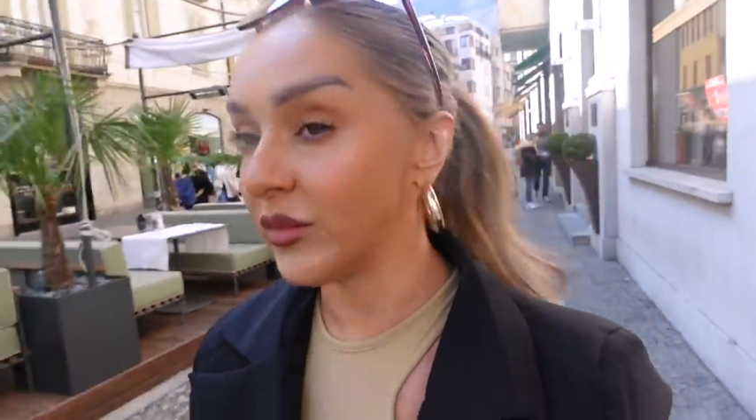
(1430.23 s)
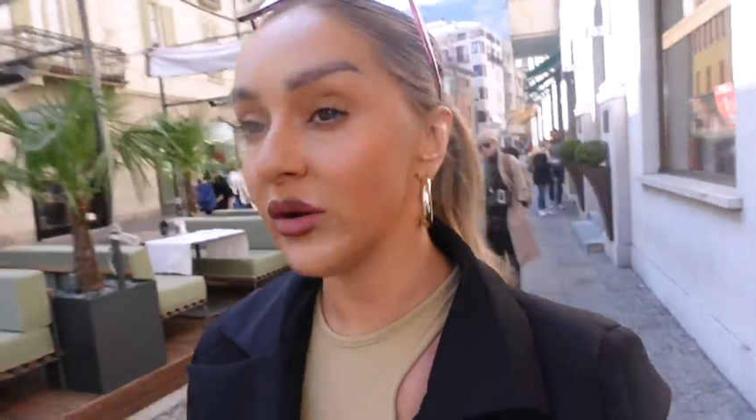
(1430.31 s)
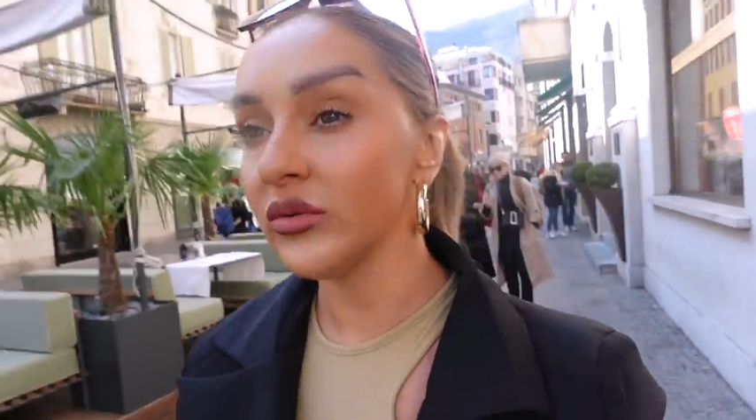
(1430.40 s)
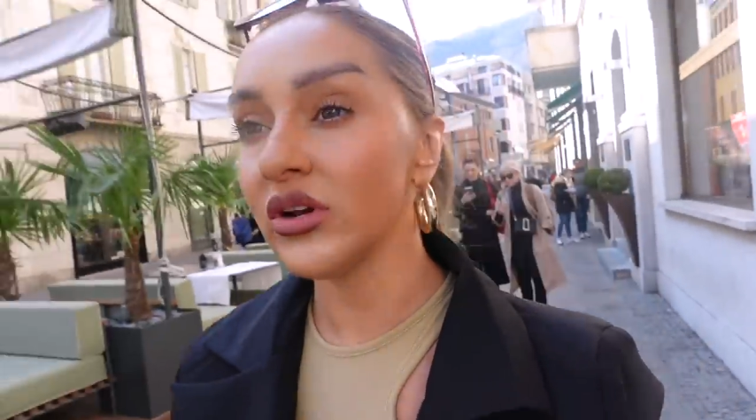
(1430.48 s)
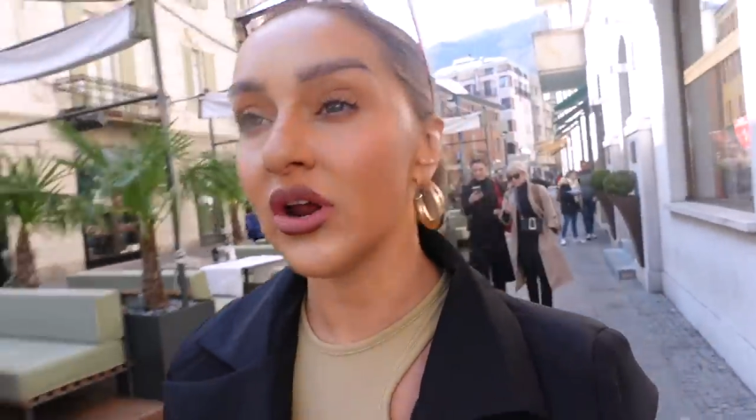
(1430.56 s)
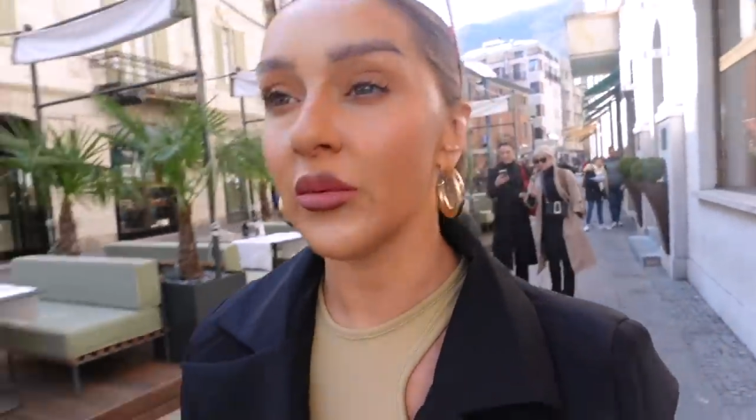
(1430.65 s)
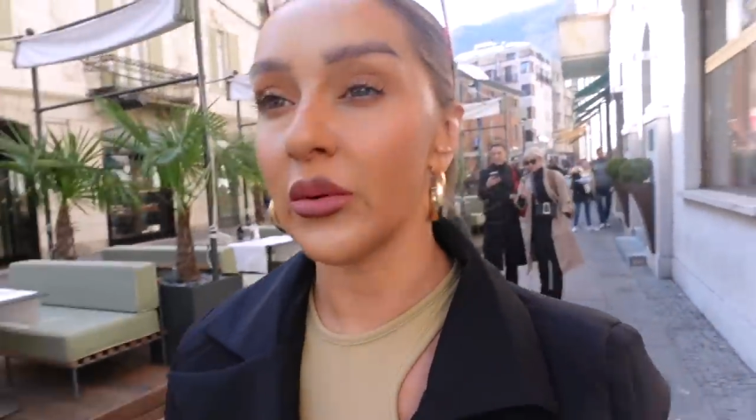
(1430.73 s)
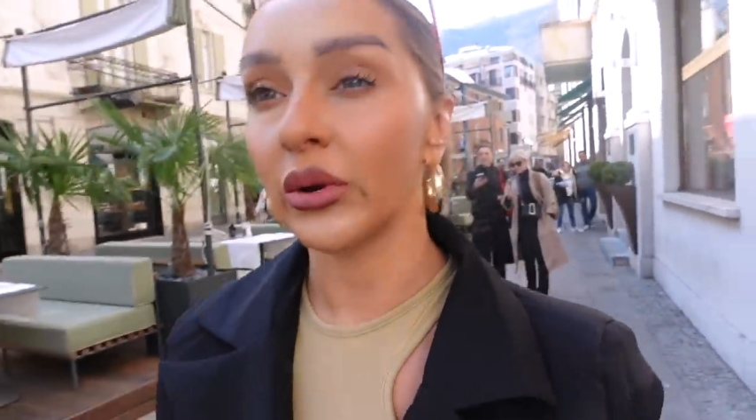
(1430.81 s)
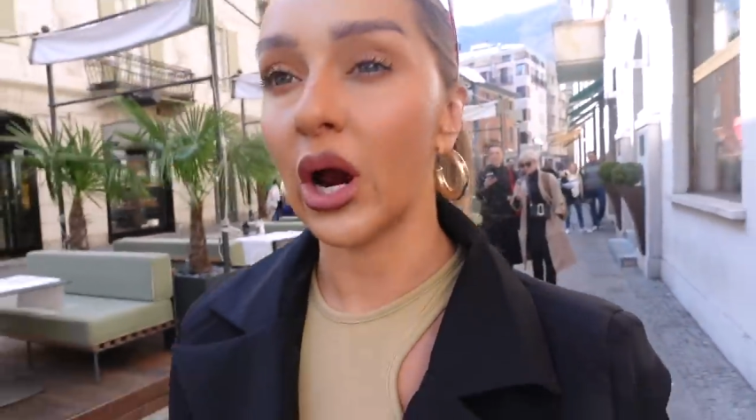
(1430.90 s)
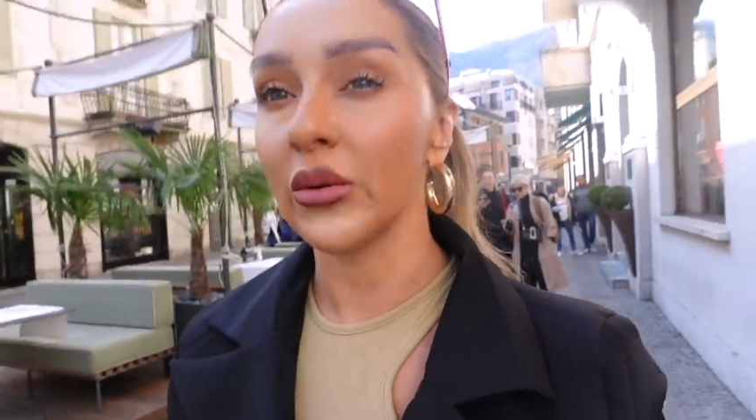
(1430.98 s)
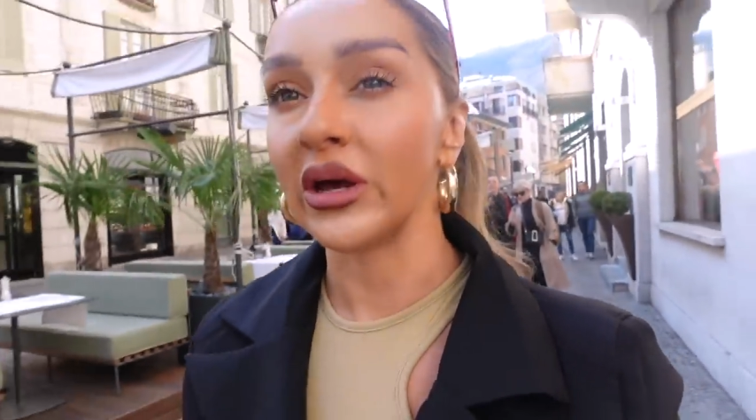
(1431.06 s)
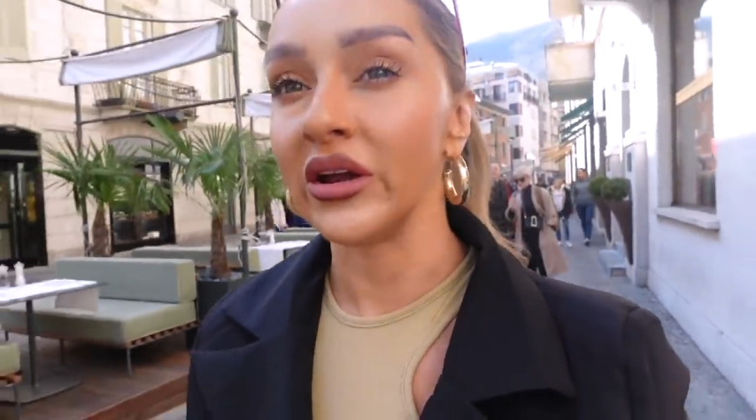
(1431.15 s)
we don't really know where we're
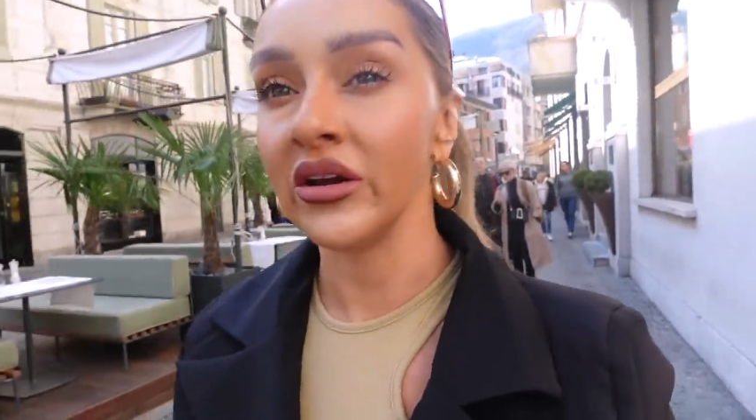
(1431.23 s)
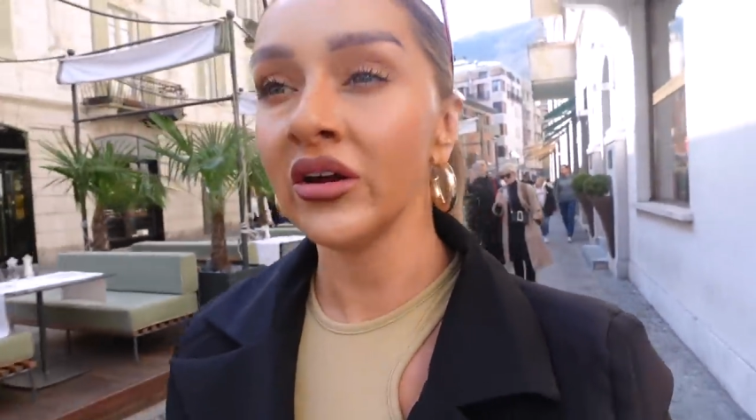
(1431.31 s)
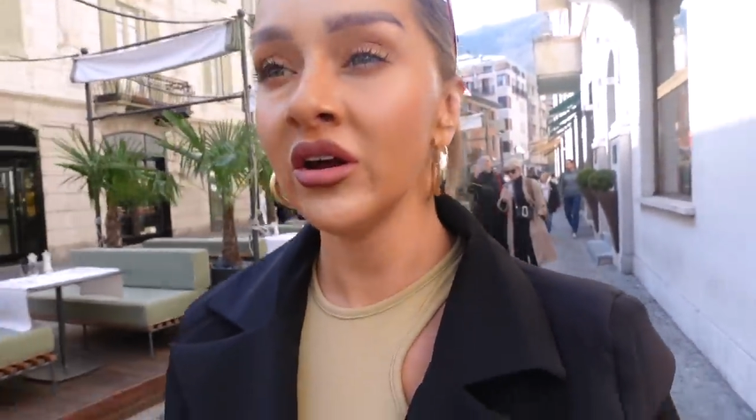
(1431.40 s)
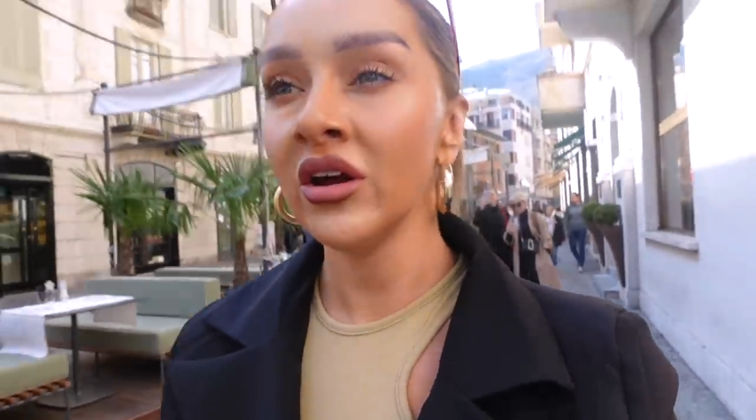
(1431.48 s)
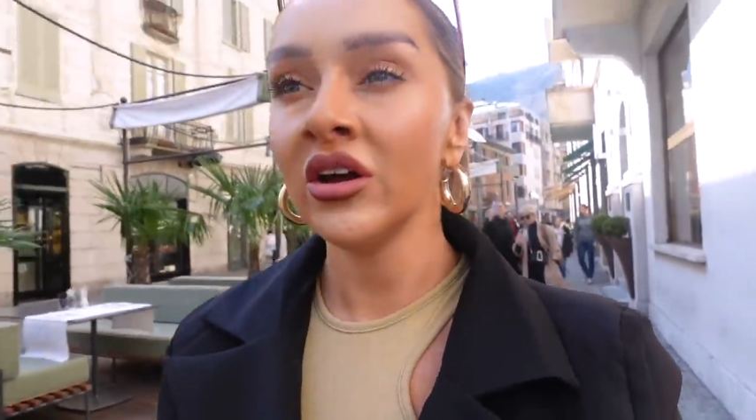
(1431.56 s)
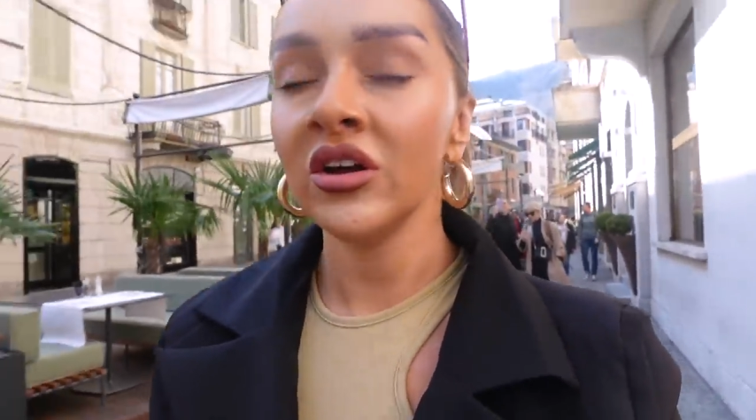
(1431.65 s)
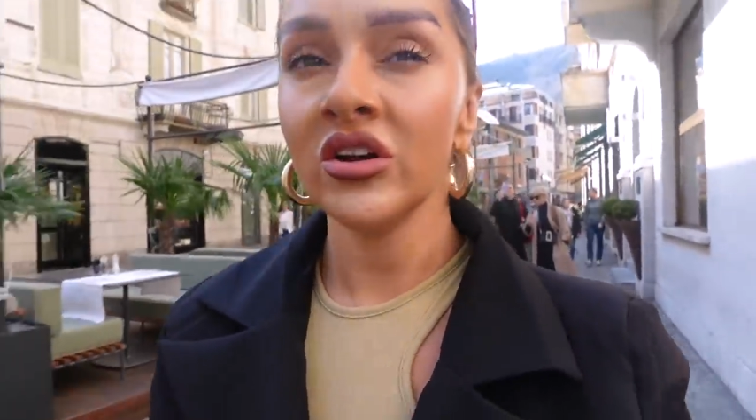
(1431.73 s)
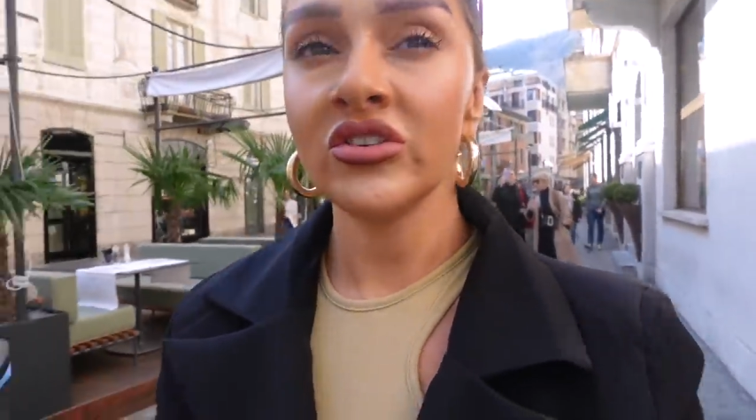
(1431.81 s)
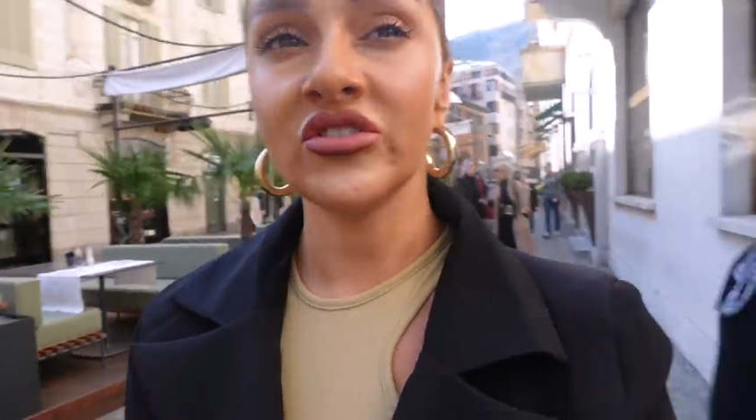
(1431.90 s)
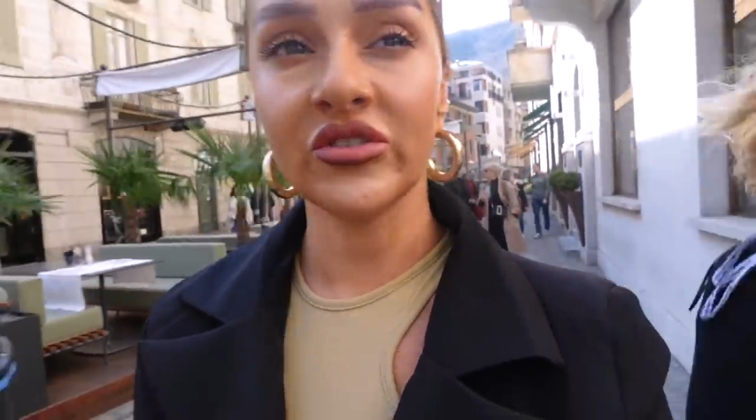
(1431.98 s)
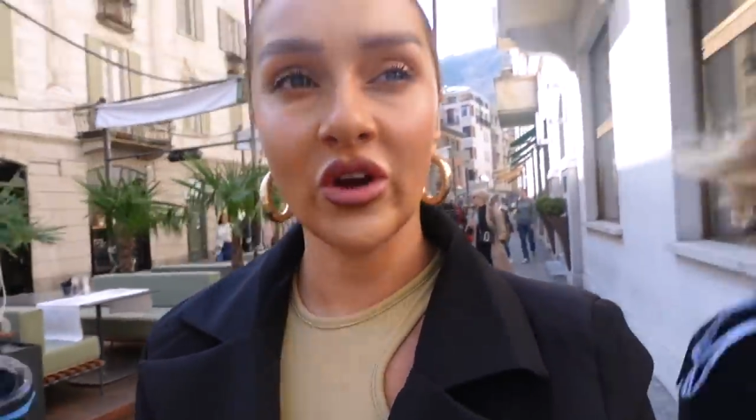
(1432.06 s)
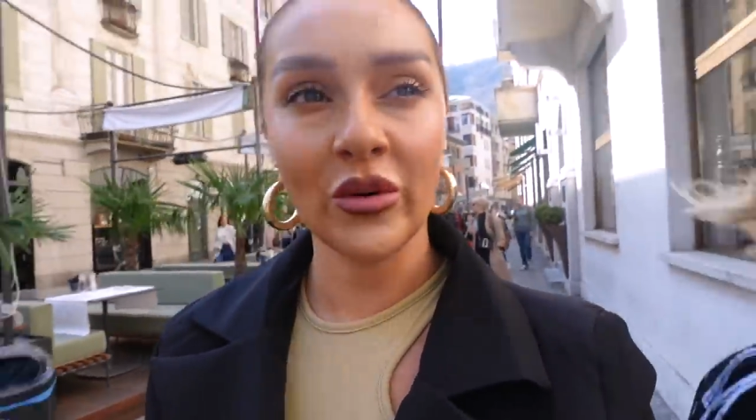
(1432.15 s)
going. Do you
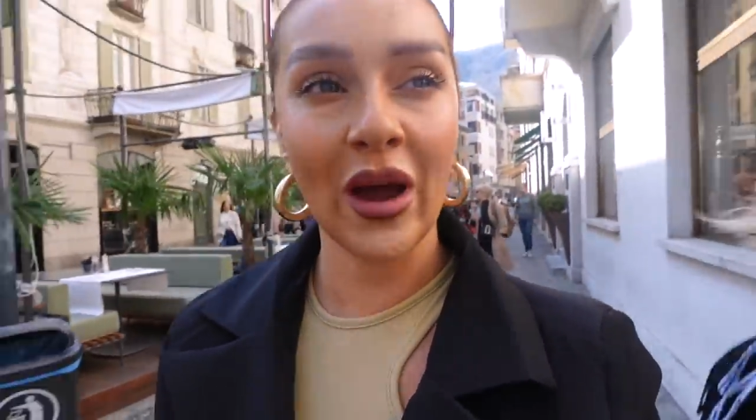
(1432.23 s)
still know